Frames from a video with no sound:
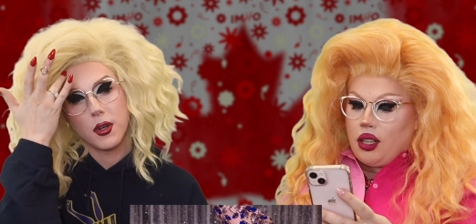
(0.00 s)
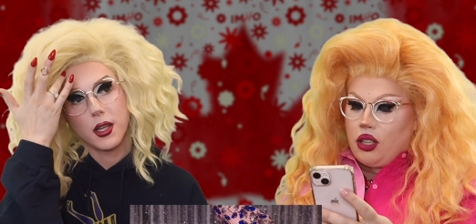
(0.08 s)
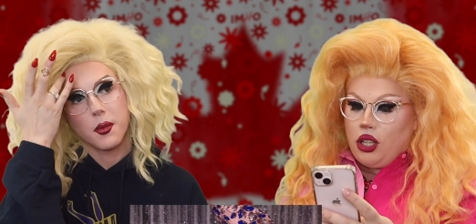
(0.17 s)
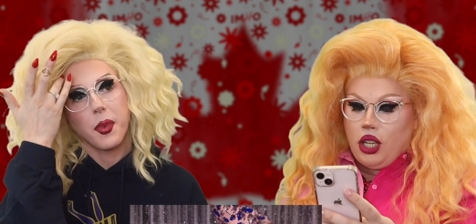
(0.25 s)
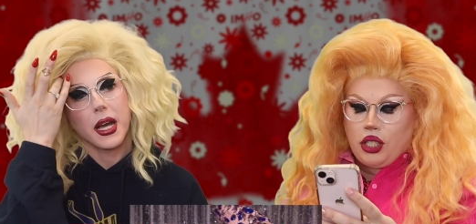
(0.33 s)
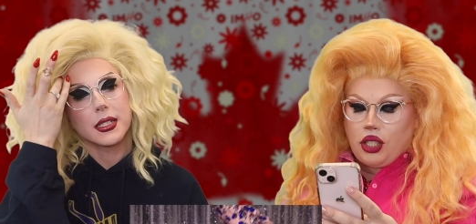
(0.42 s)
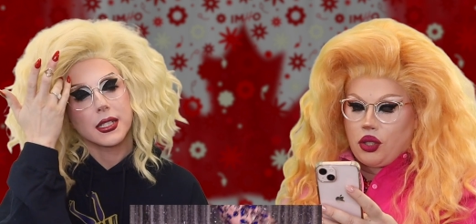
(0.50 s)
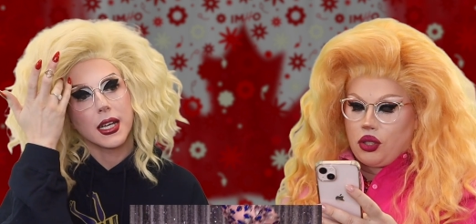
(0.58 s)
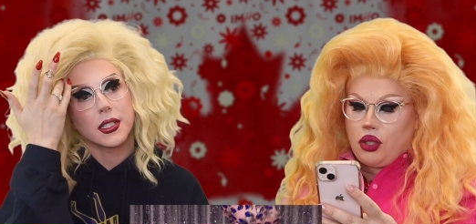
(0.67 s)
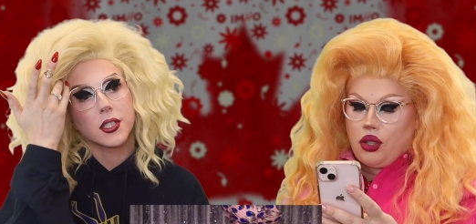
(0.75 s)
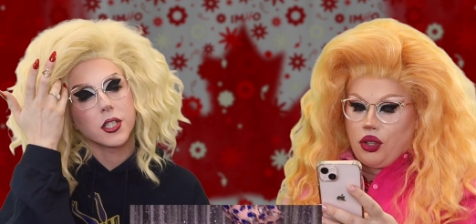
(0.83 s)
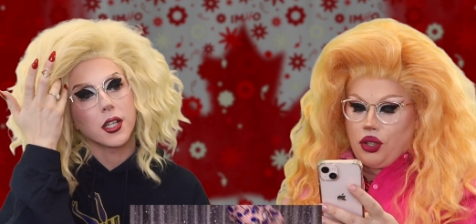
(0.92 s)
Speaker 1: One of looked, the best
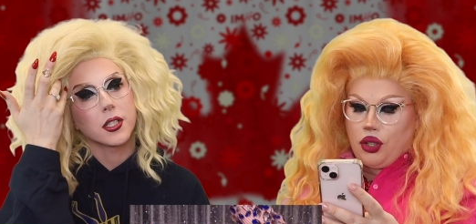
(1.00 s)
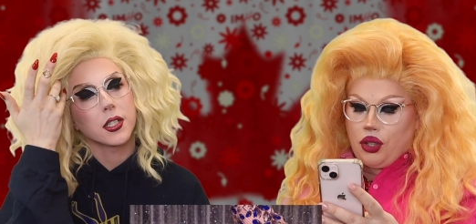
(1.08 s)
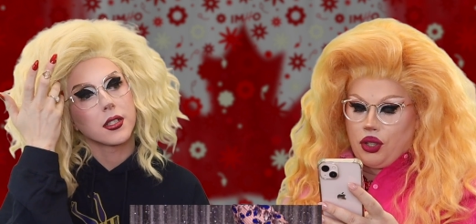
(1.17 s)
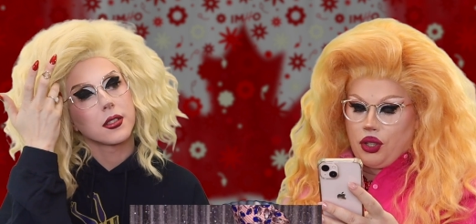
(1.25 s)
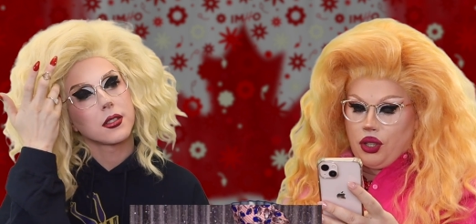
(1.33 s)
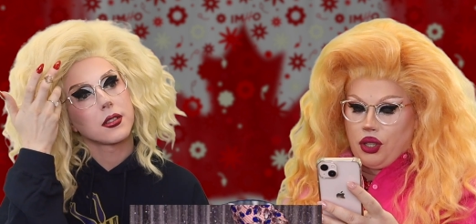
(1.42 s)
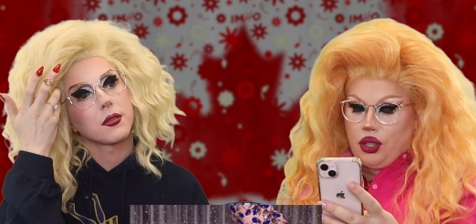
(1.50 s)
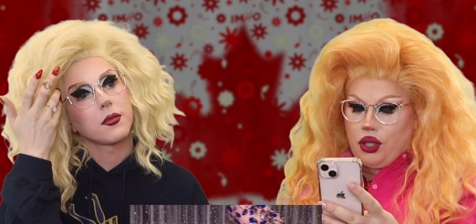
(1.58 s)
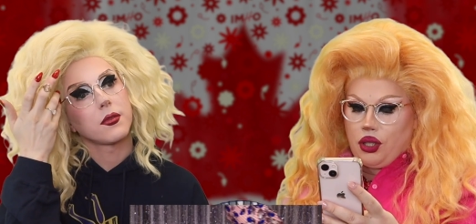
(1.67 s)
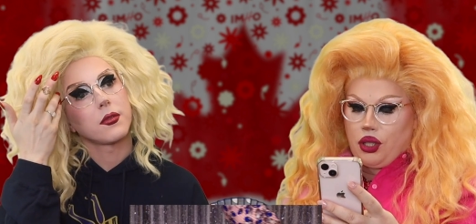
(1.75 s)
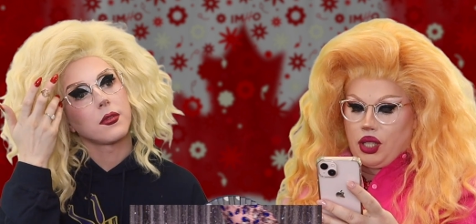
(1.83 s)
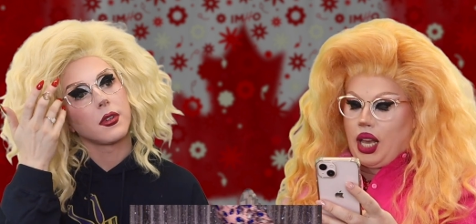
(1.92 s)
guest judges.
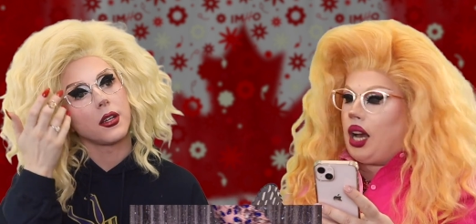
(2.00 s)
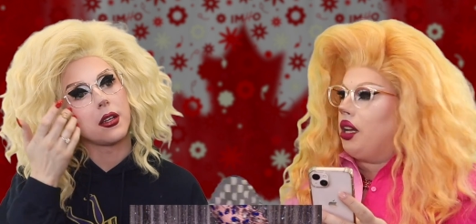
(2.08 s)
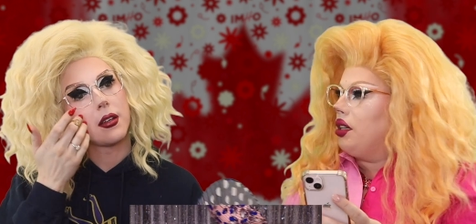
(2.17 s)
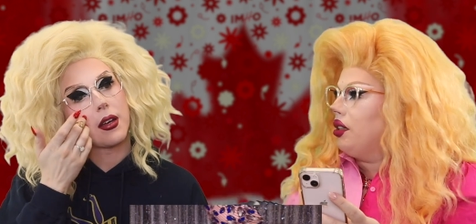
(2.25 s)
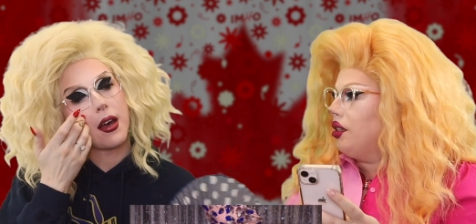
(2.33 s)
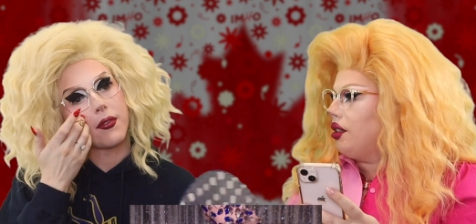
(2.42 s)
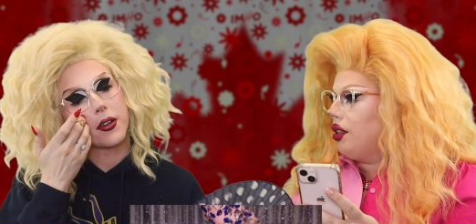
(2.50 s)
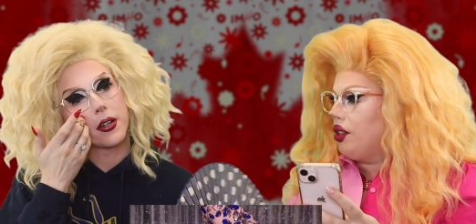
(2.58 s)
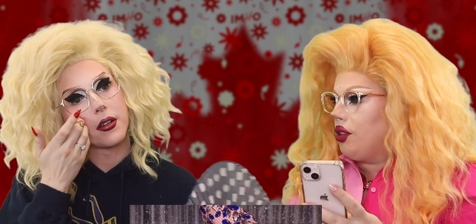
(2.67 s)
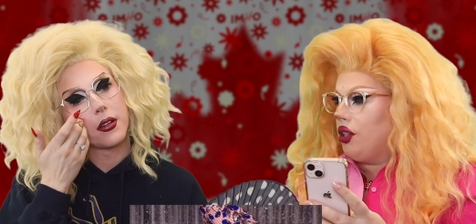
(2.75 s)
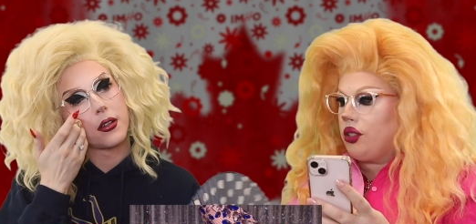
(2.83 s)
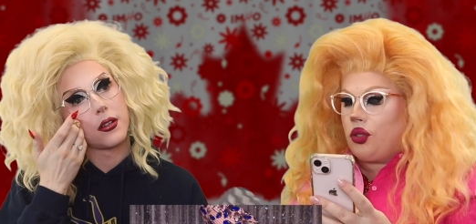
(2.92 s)
Yeah.
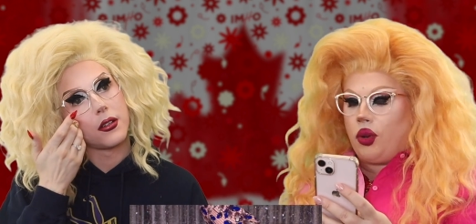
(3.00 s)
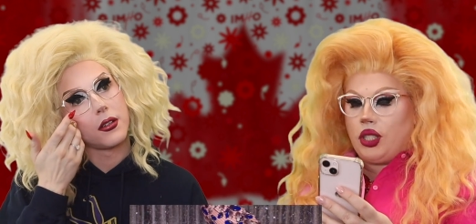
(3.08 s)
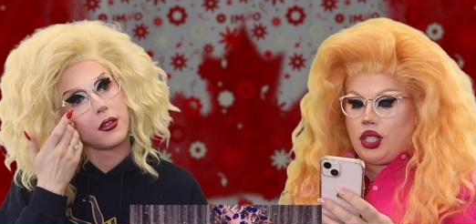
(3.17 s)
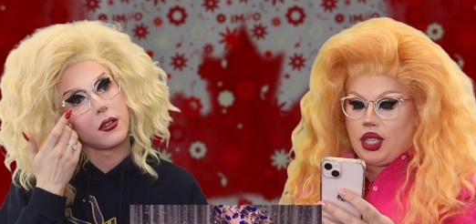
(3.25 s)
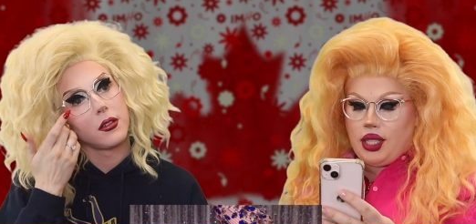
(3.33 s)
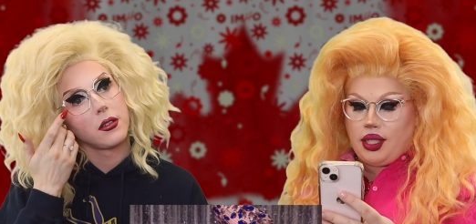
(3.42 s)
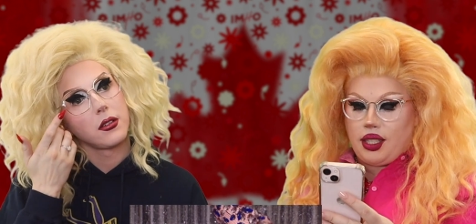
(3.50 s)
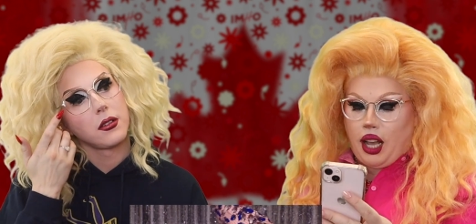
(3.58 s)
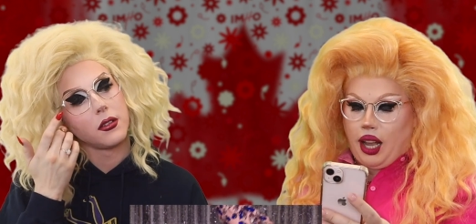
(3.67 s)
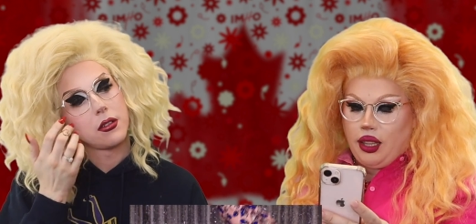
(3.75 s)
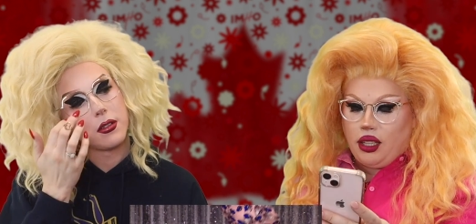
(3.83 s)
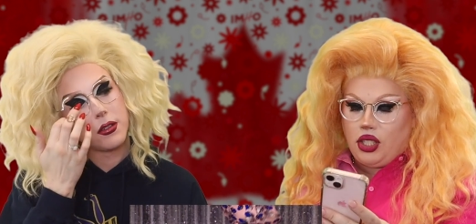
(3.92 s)
Ever. Looked
Speaker 2: gorgeous.
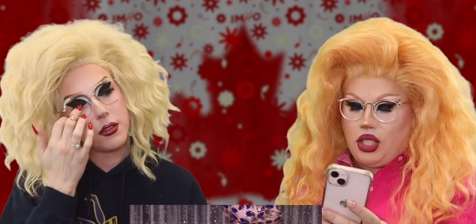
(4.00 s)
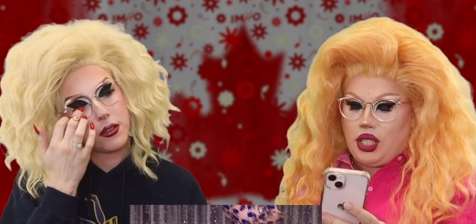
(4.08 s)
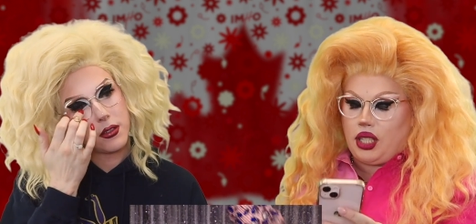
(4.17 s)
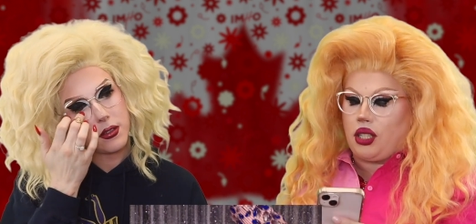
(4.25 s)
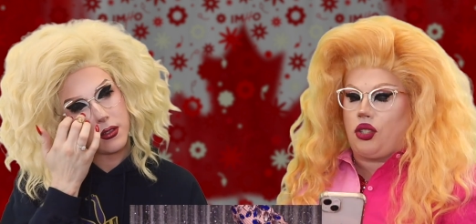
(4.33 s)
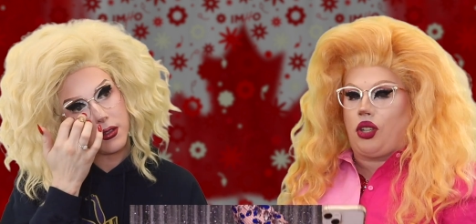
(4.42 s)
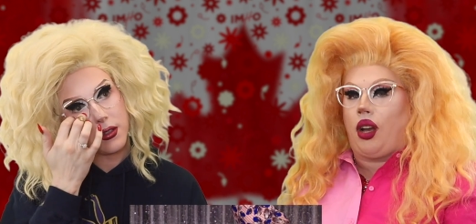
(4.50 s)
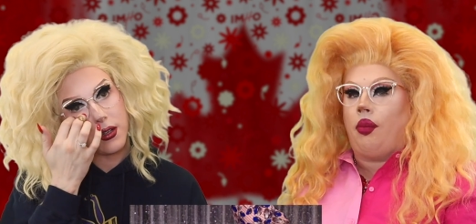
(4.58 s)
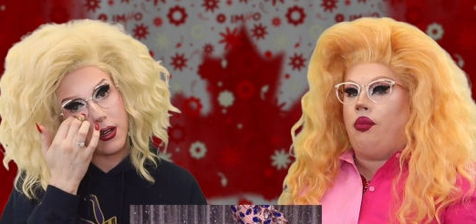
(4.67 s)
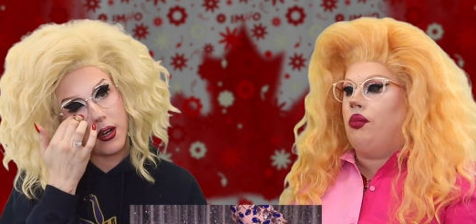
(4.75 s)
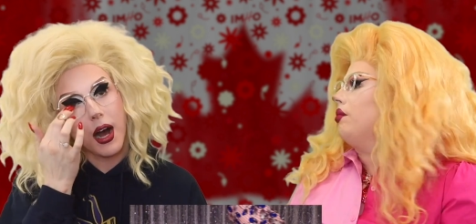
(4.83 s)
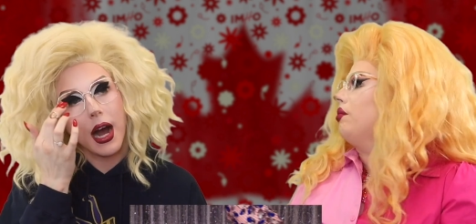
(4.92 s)
I thought she did a good
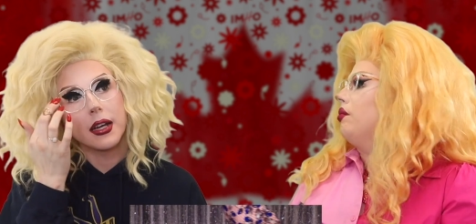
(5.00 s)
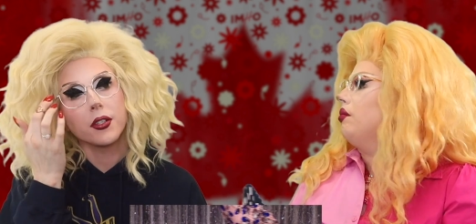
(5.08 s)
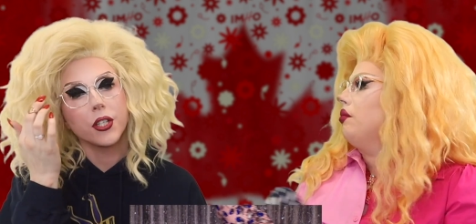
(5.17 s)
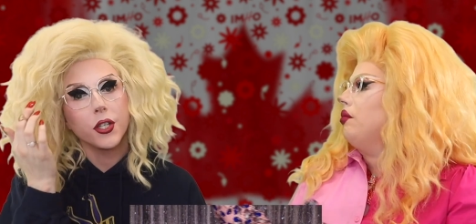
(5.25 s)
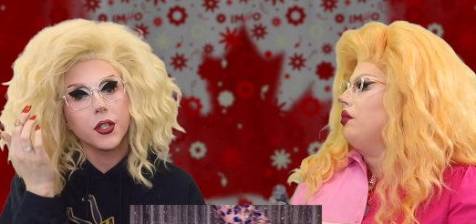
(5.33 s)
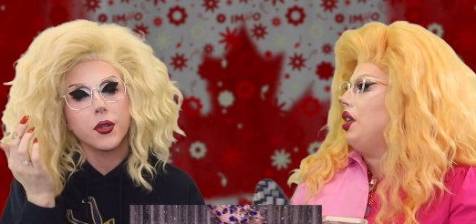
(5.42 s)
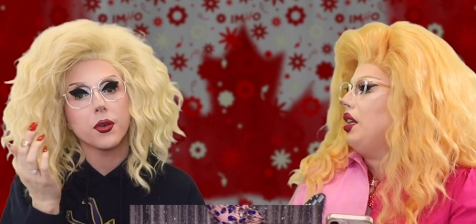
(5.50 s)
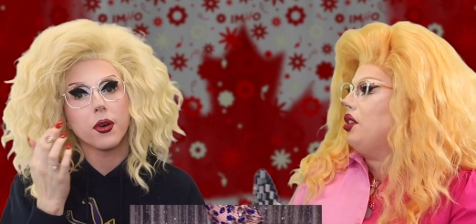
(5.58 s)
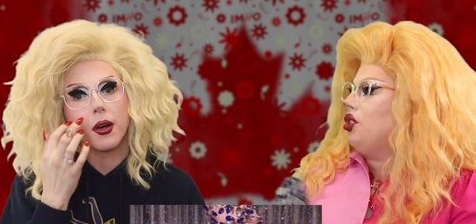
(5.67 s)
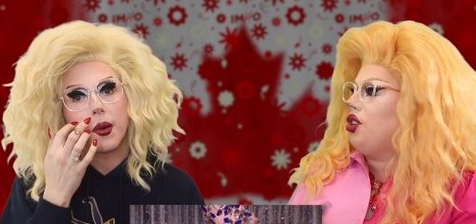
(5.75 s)
job.
Speaker 1: I do too. They didn't